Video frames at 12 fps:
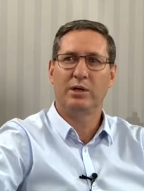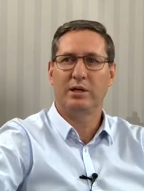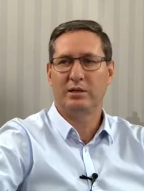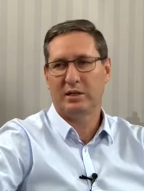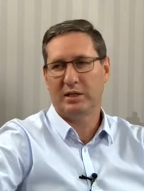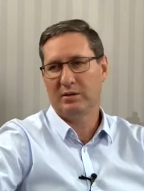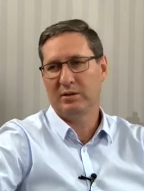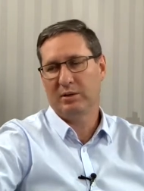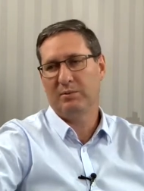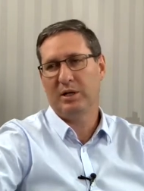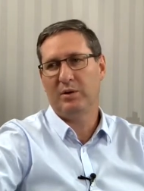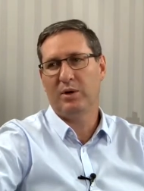we
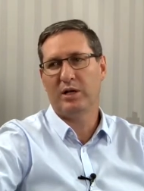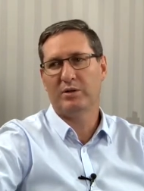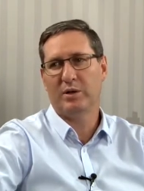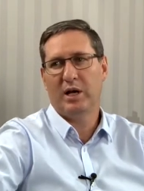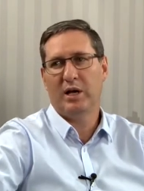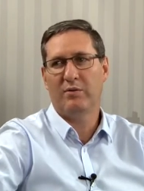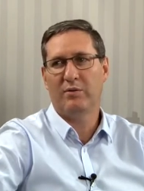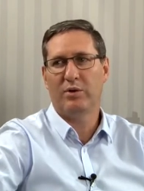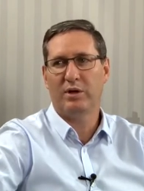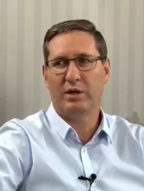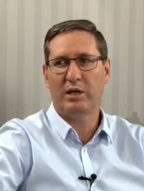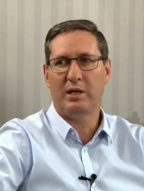in many ways we have
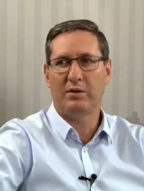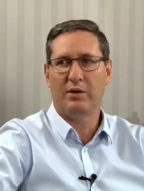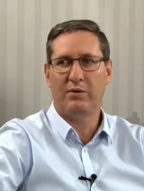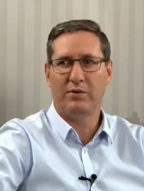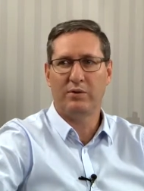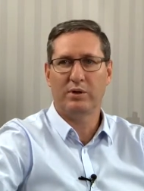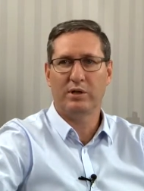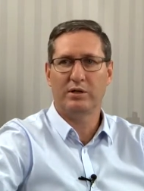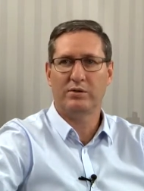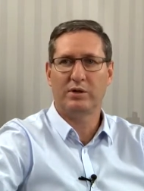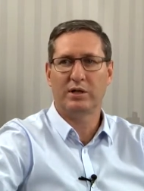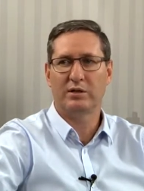with the, the fuel
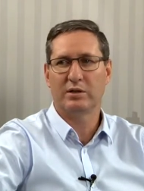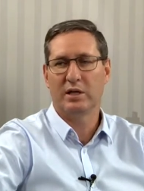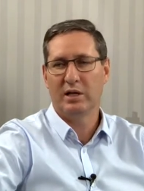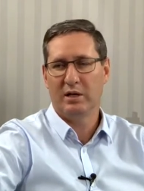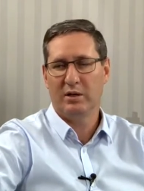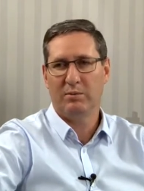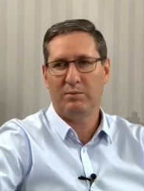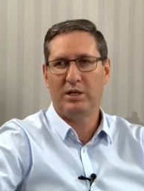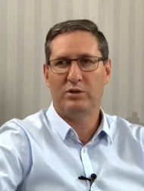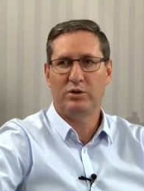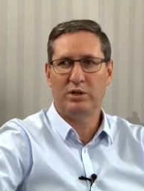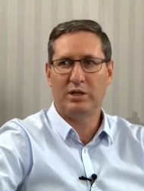industry, it
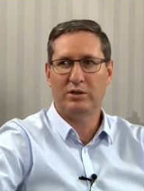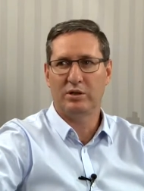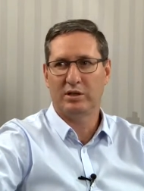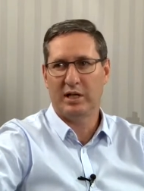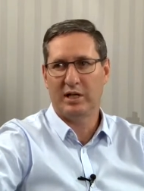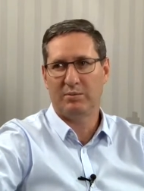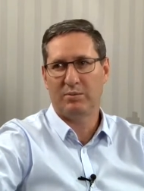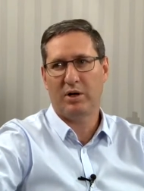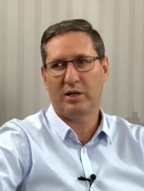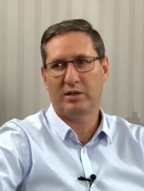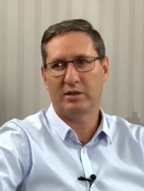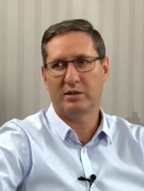means you need to change
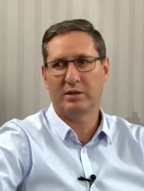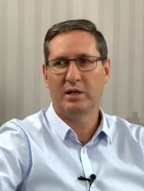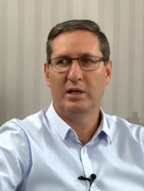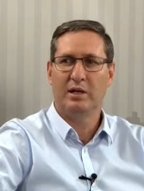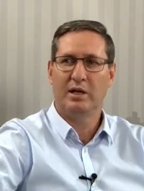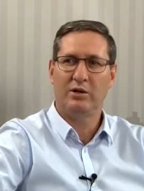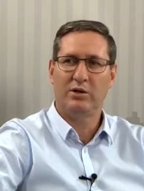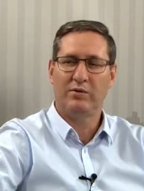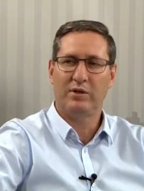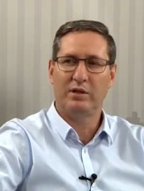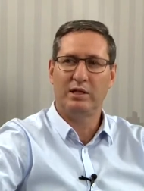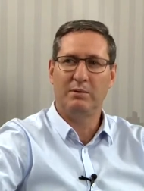prices and you
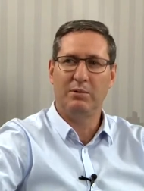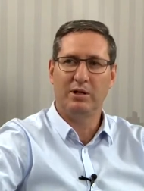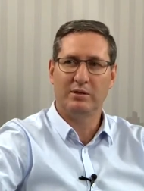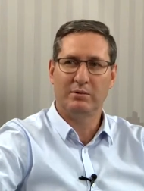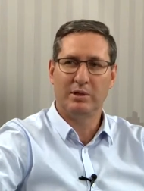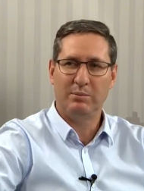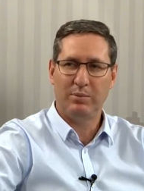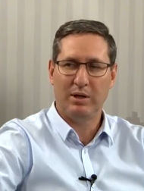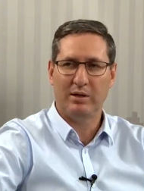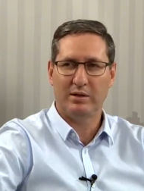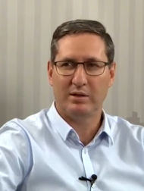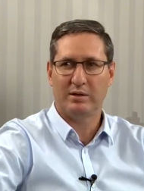have to
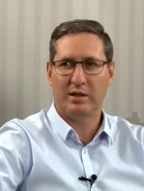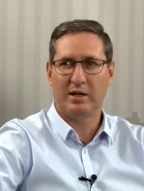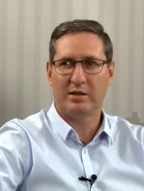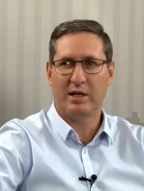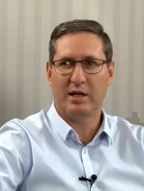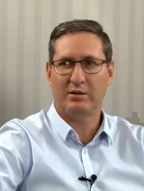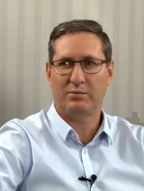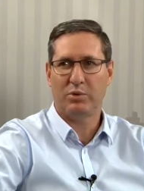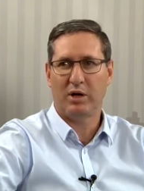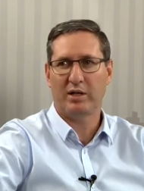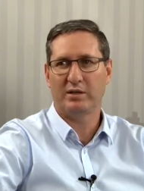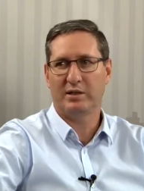depoliticize that
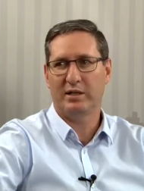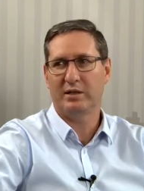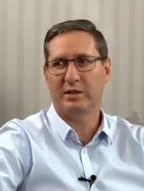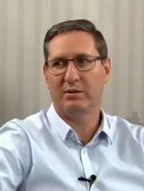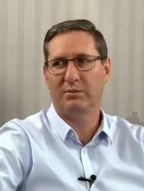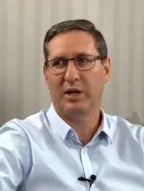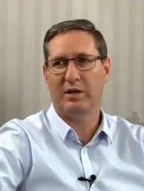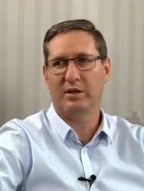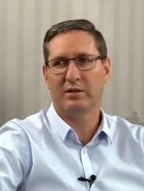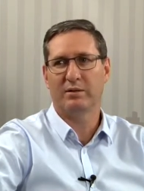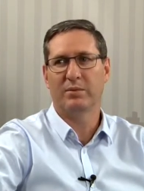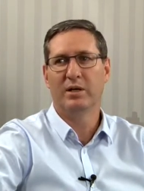price setting
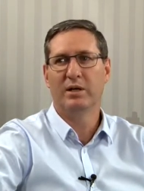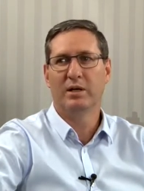mechanism